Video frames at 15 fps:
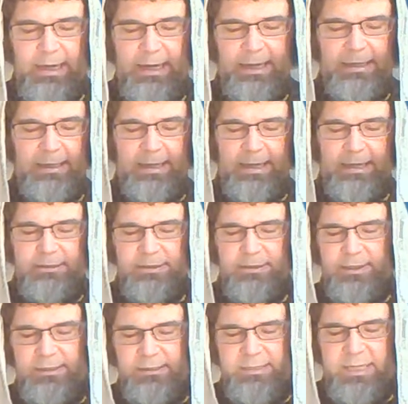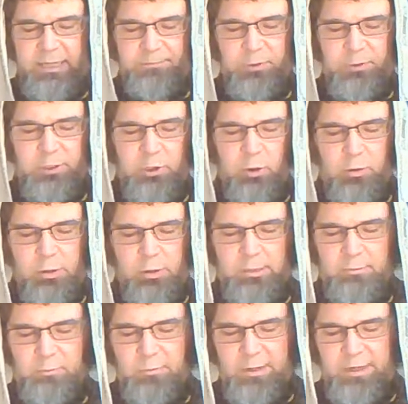and entered the temple
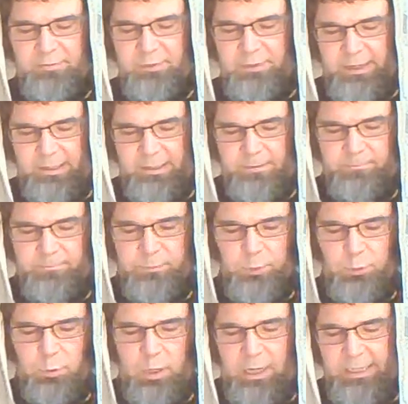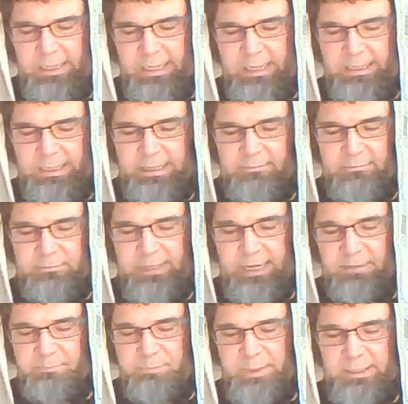court with them, walking and
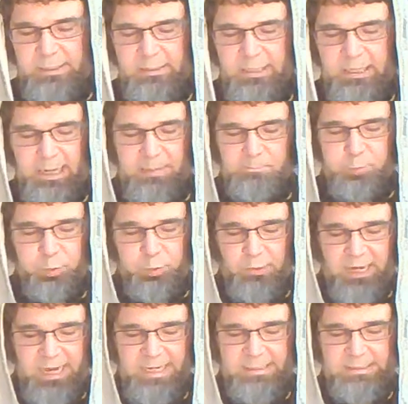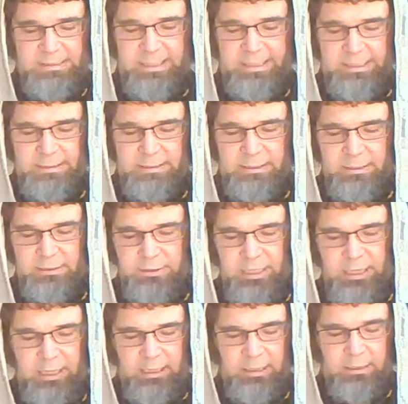leaping and praising
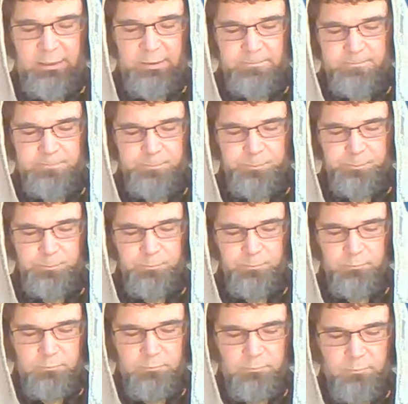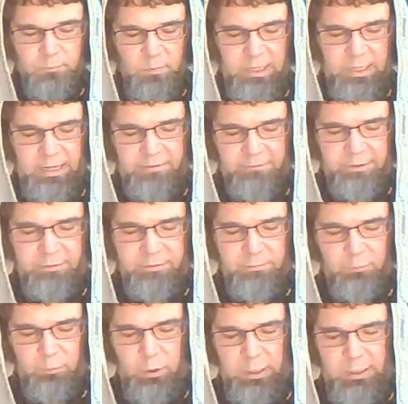Yah.
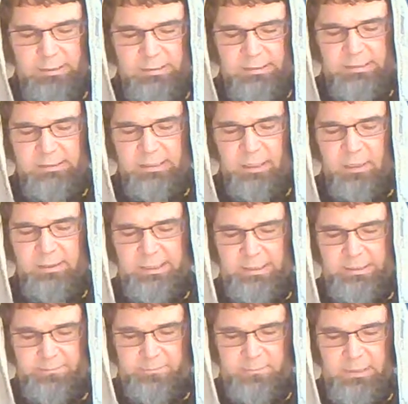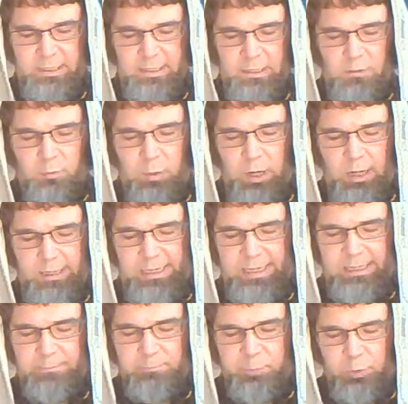Everyone saw him,
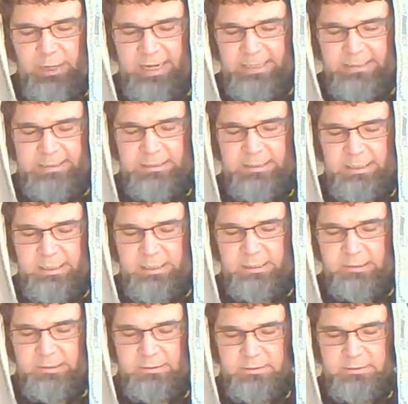walking and praising Yah